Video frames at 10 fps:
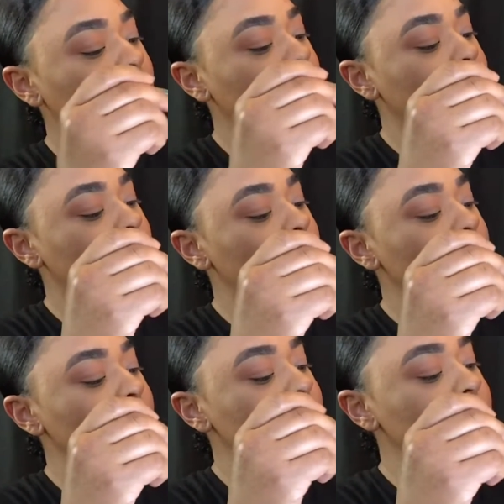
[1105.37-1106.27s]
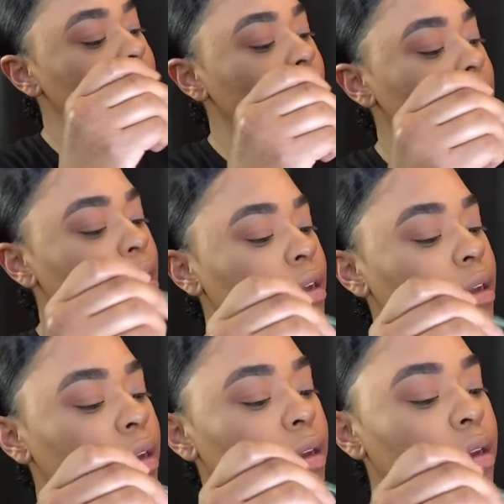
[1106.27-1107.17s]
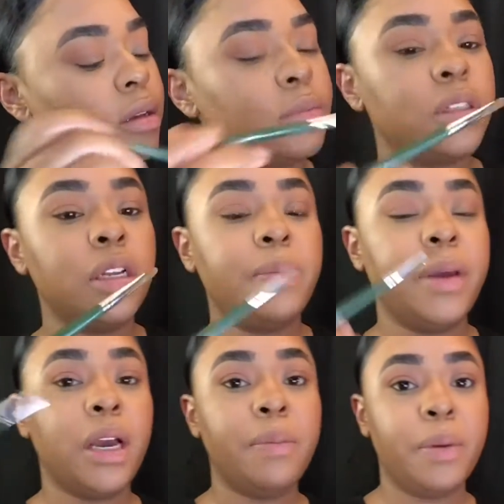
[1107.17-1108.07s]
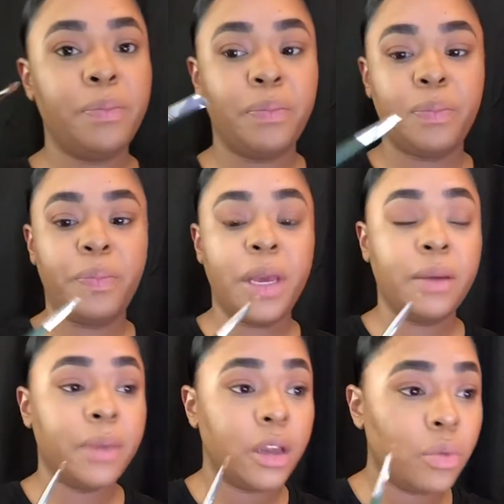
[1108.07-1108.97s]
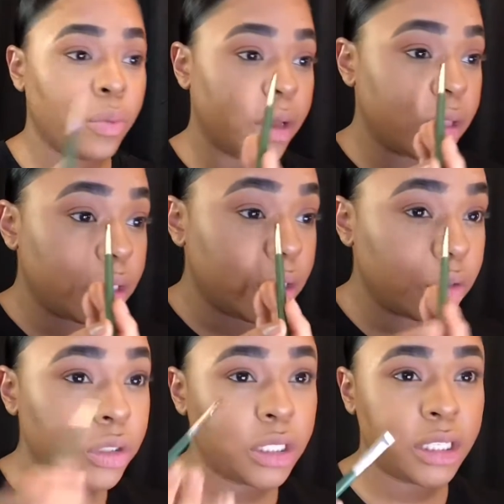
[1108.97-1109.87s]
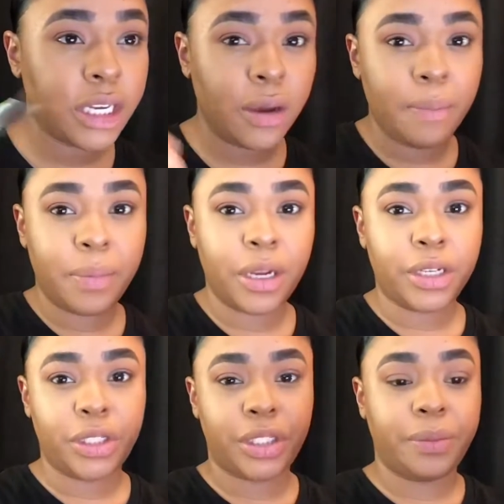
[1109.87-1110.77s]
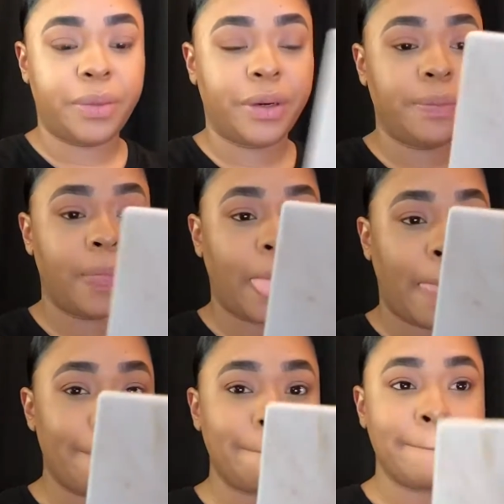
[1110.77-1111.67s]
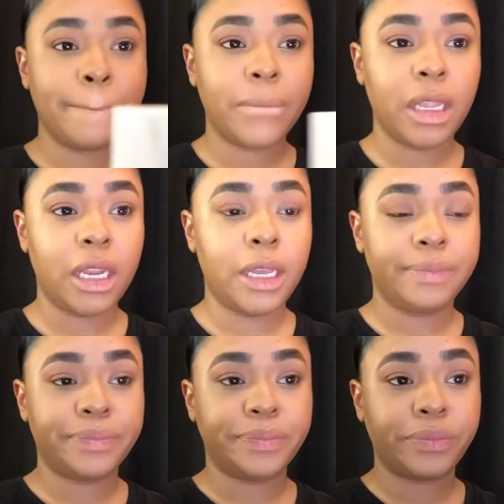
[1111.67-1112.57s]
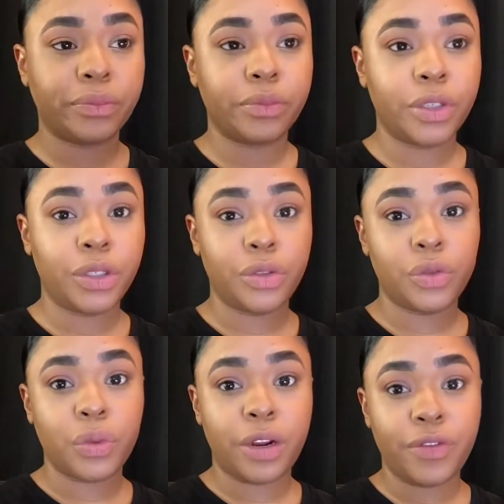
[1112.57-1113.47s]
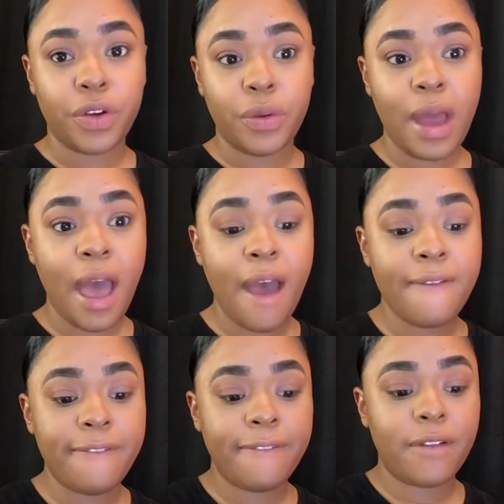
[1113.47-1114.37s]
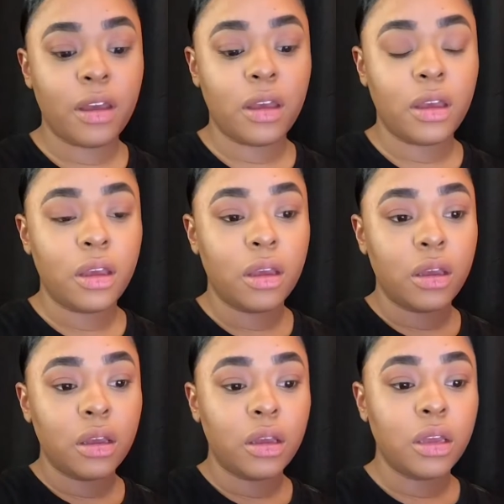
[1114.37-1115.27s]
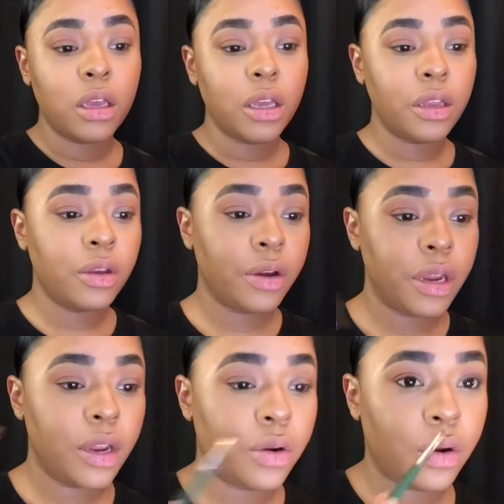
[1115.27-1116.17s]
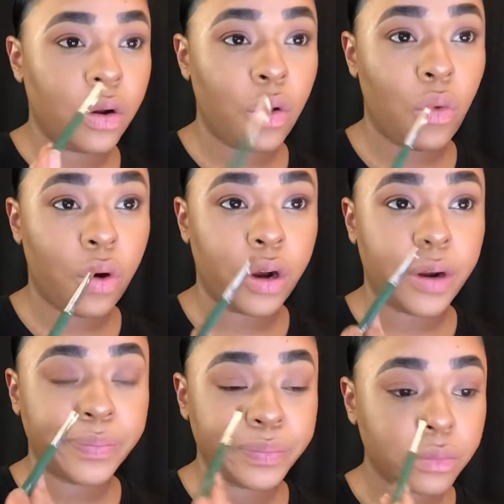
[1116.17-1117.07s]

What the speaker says: in Giza. I'm just gonna pick up a pigment with, you know, just like a bit of shimmer in it. Use whatever you have in your inner corner.